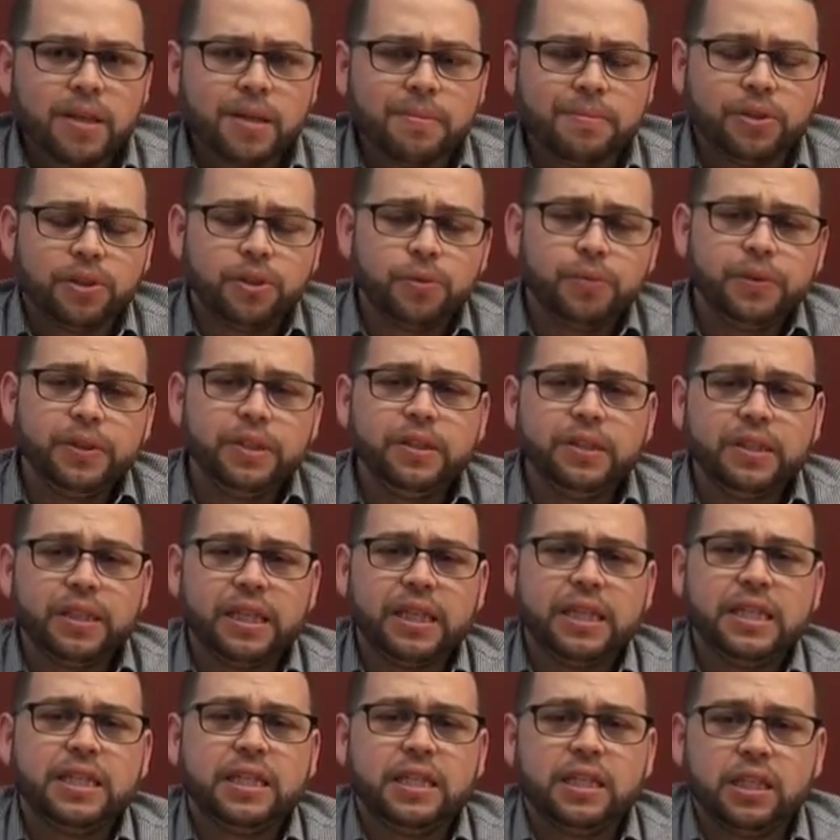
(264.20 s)
But the real
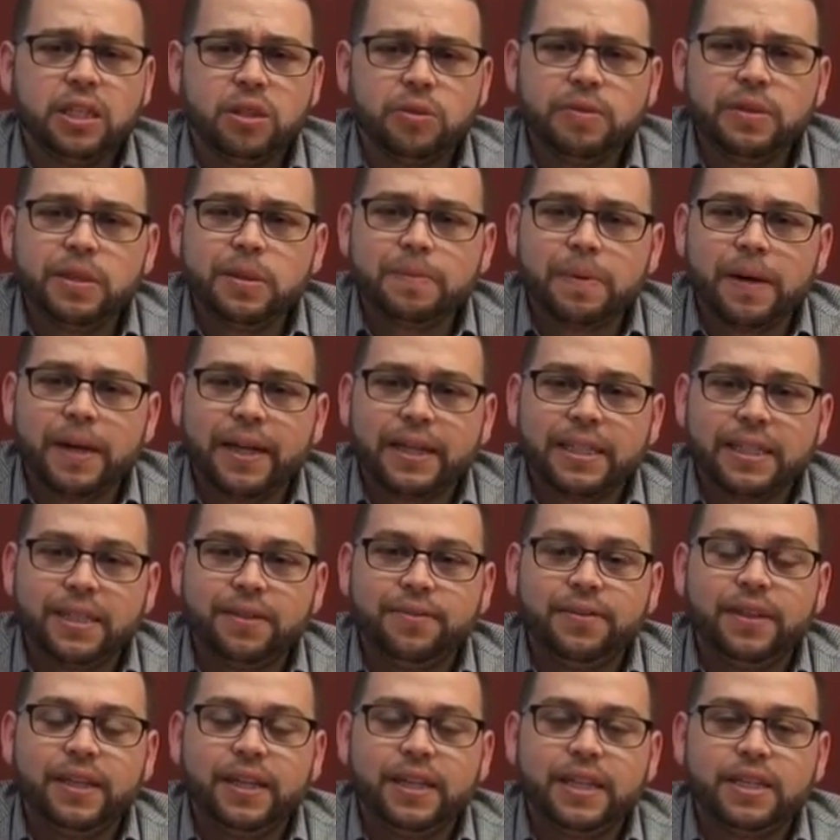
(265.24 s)
key to the sweet spot
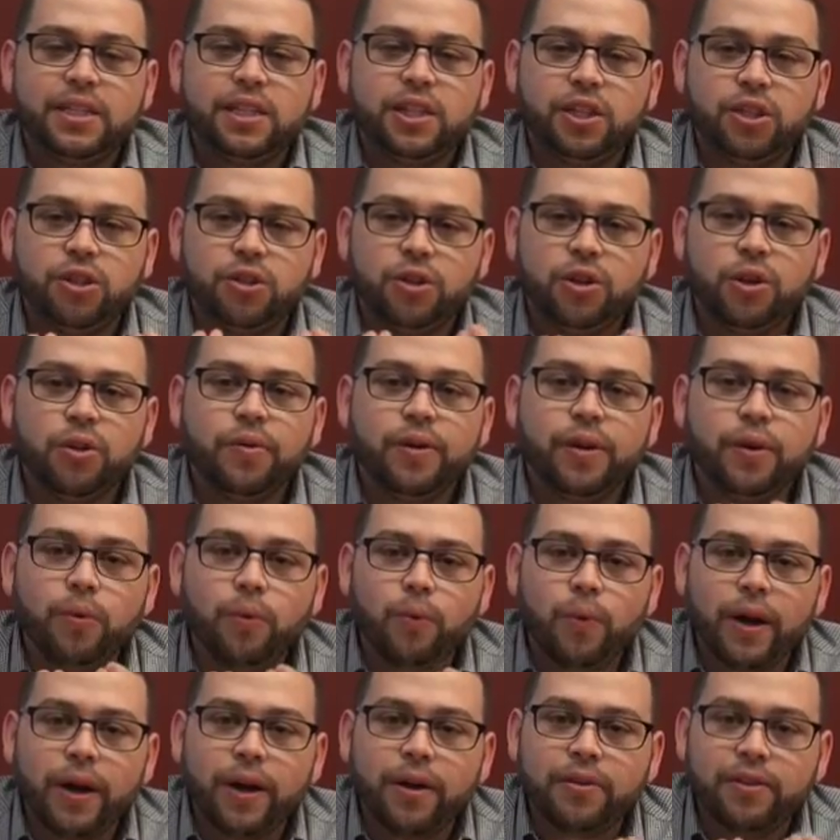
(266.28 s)
activity is that you're going
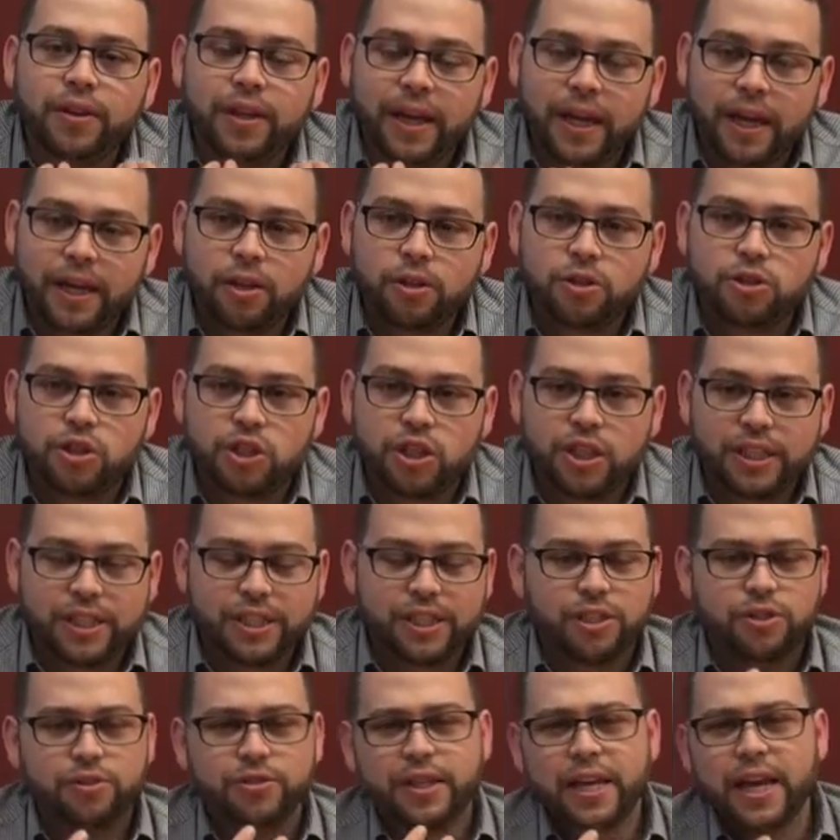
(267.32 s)
where the energy
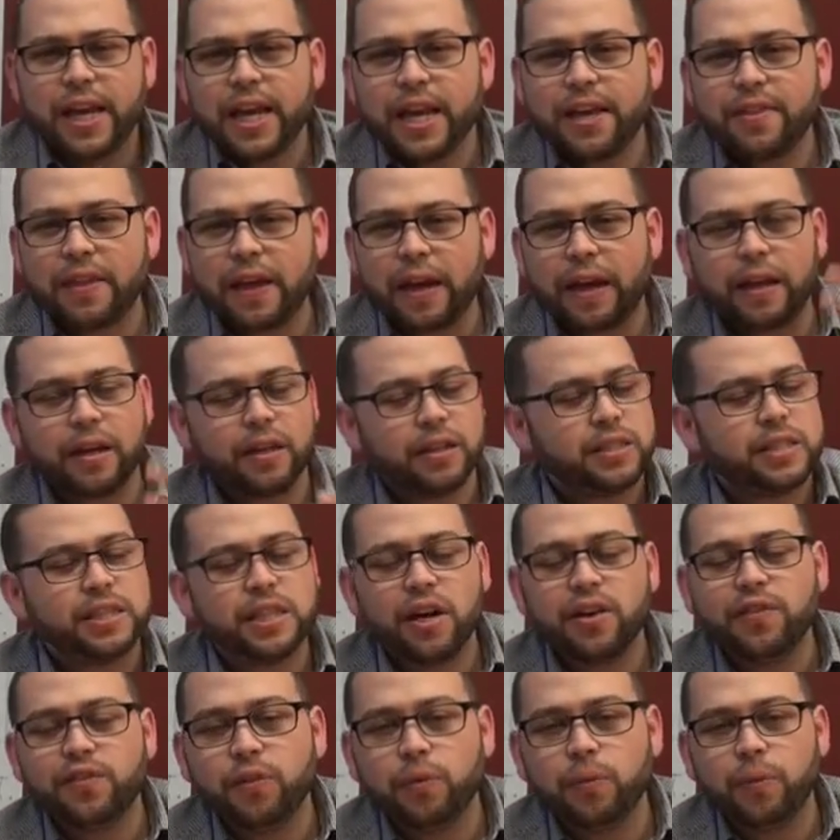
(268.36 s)
is. You're taking that
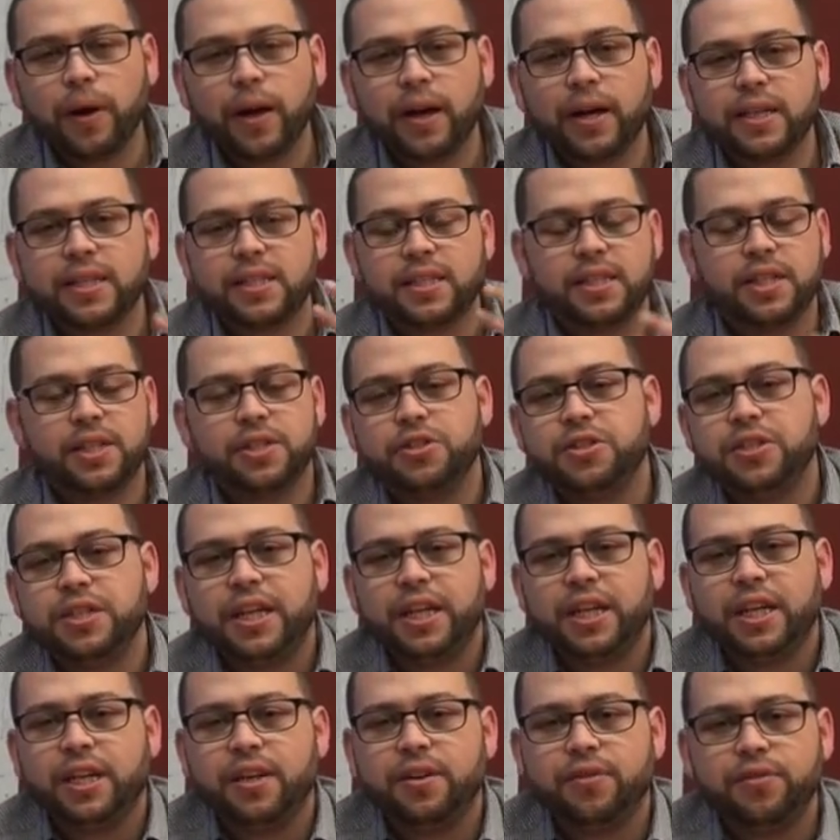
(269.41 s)
self-awareness and
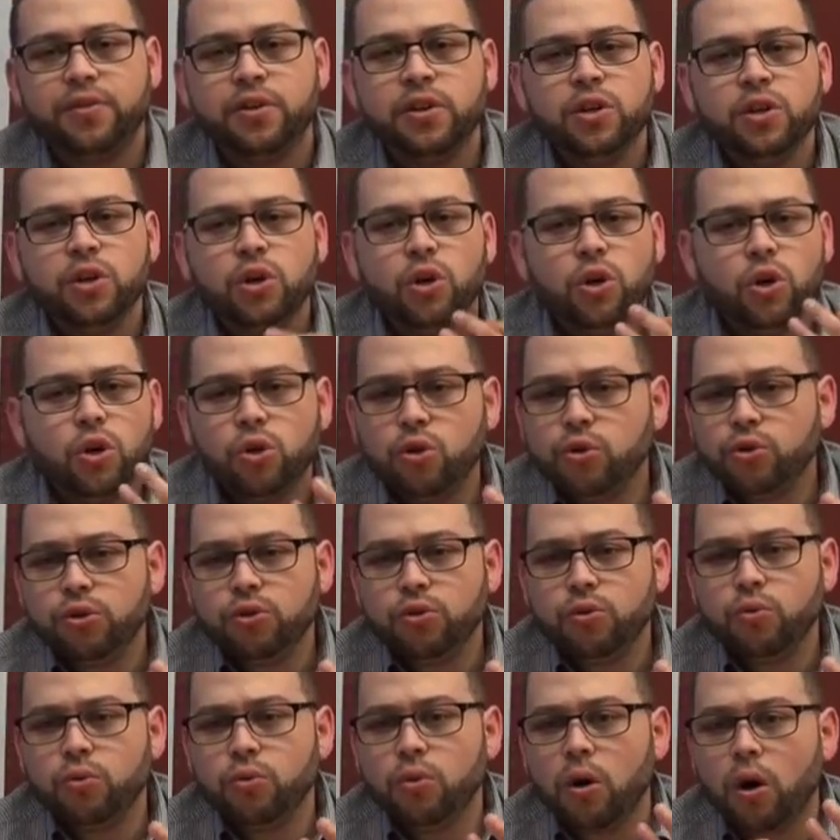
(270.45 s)
understanding of who
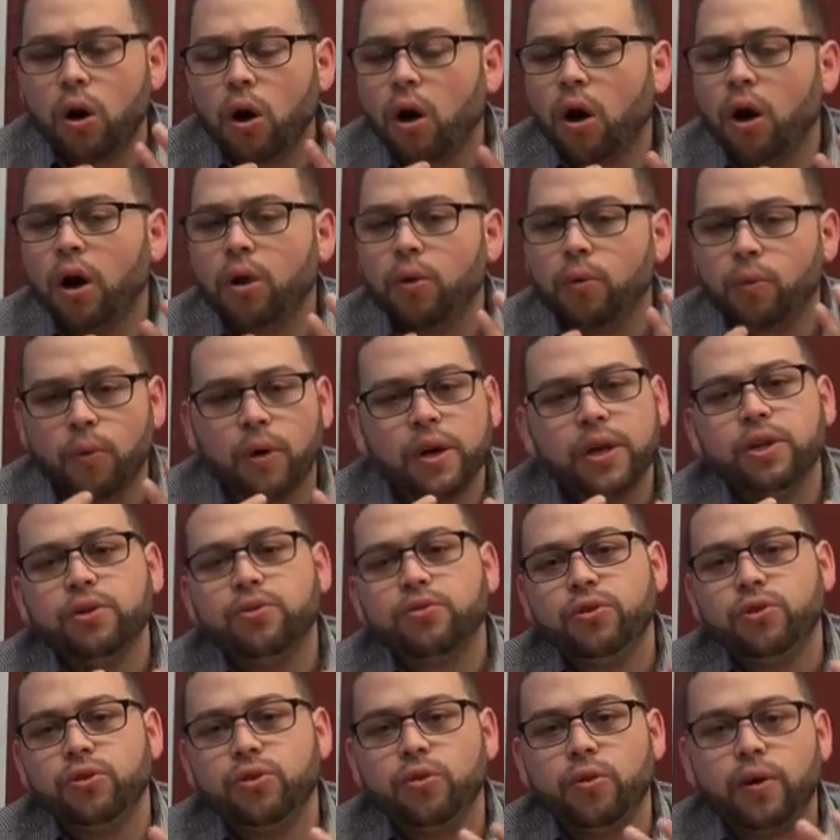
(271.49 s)
you are, what you
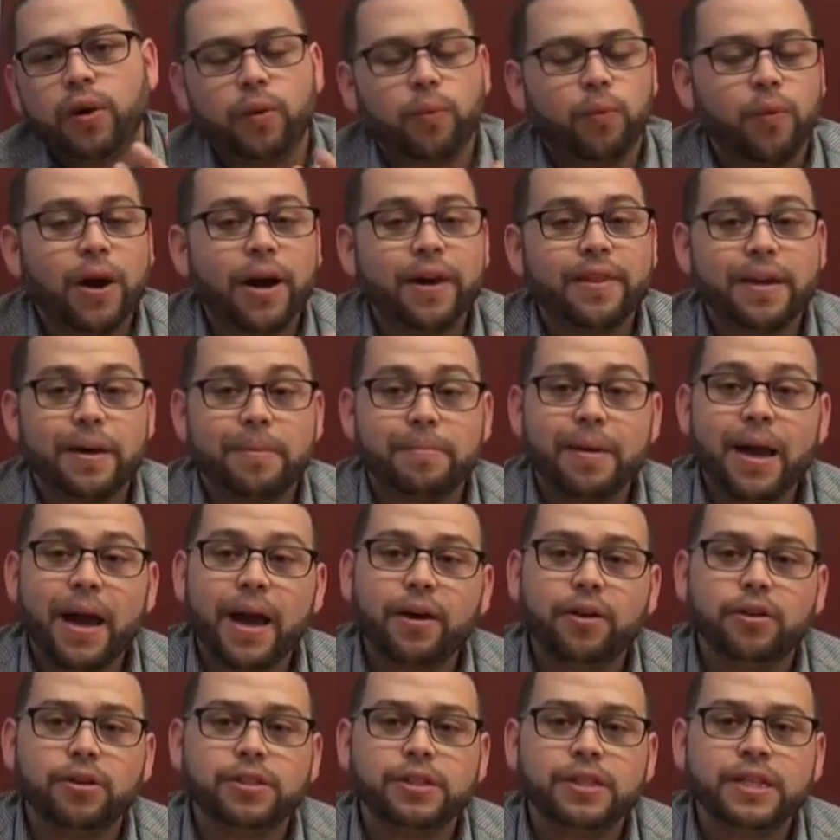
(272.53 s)
do, and why that
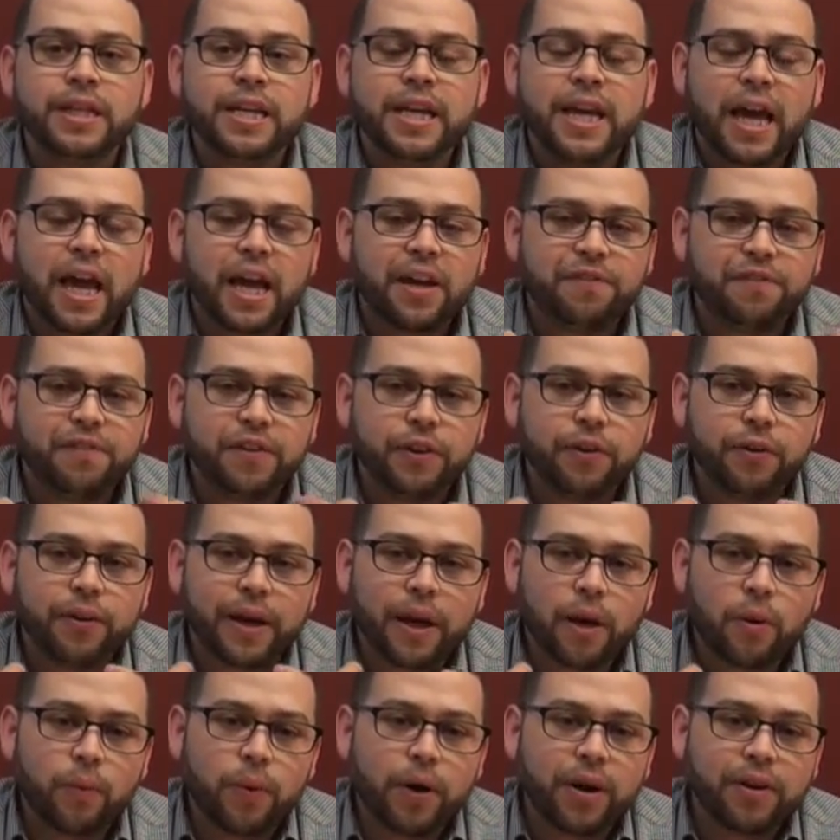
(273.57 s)
matters, and figuring
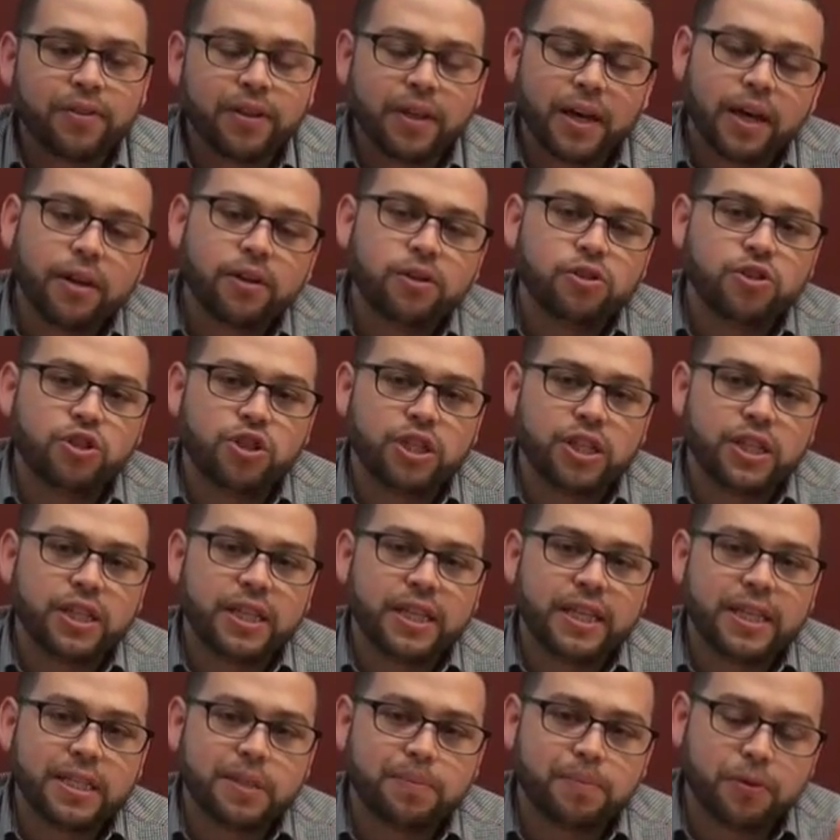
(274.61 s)
out where the
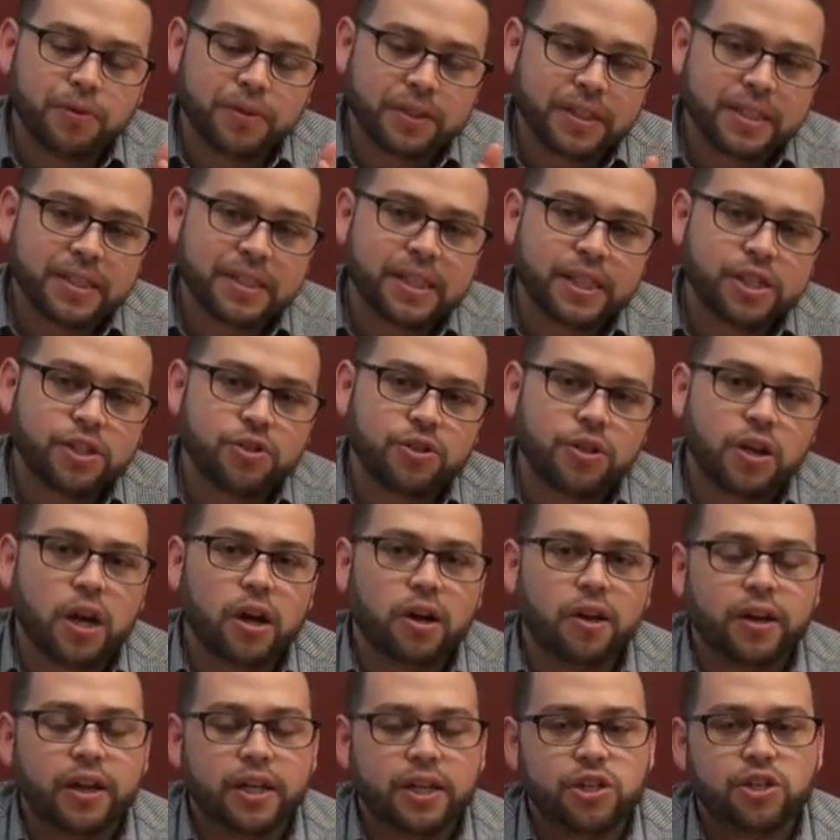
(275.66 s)
energy is both inside your
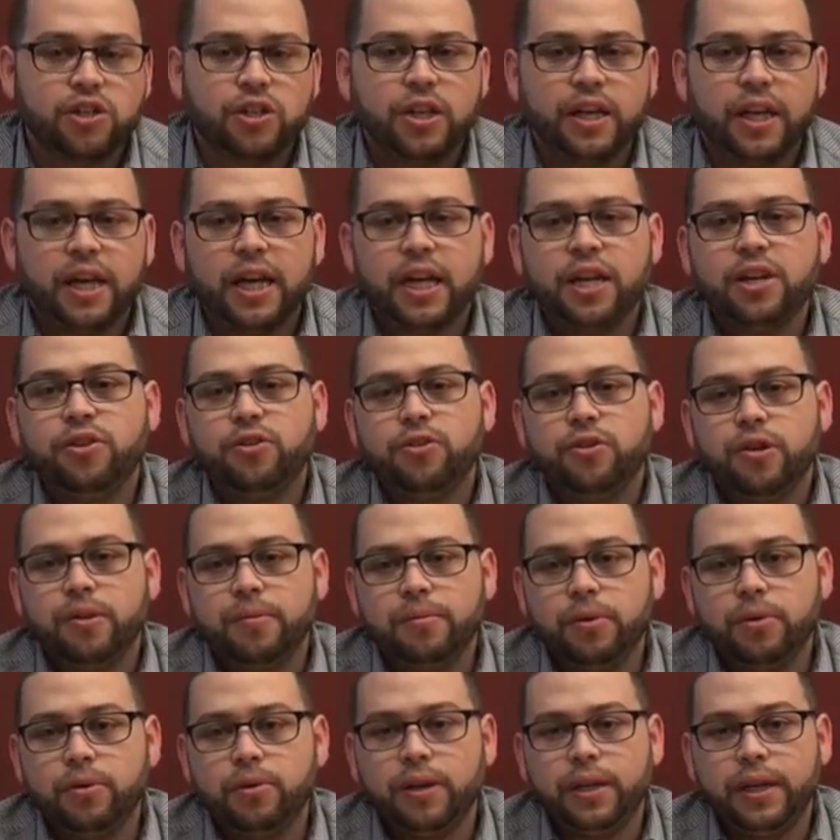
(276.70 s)
congregation and your
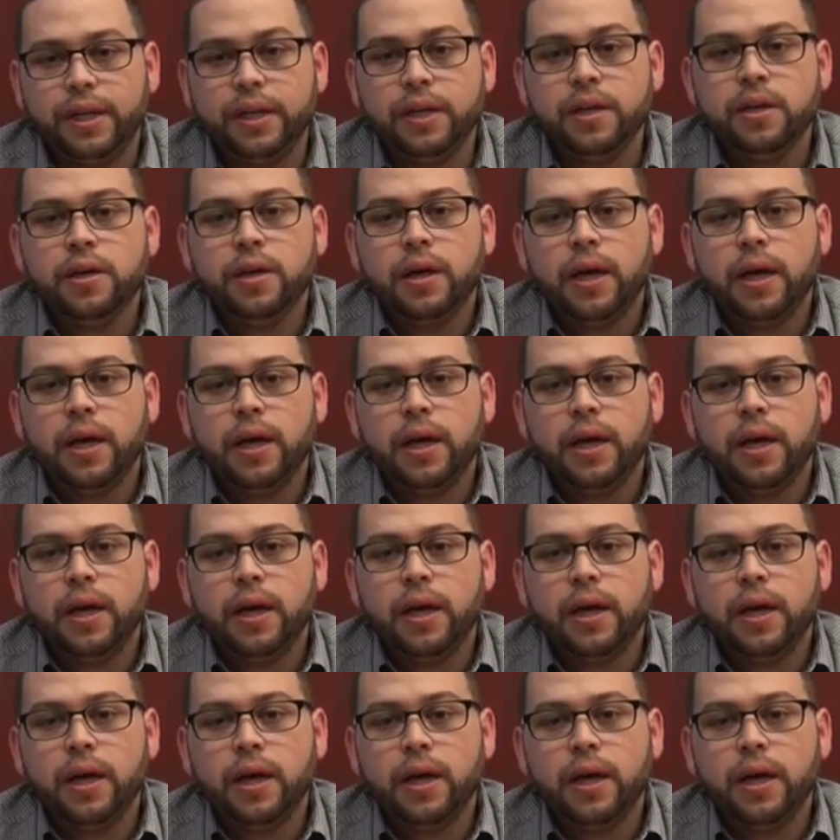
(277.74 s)
community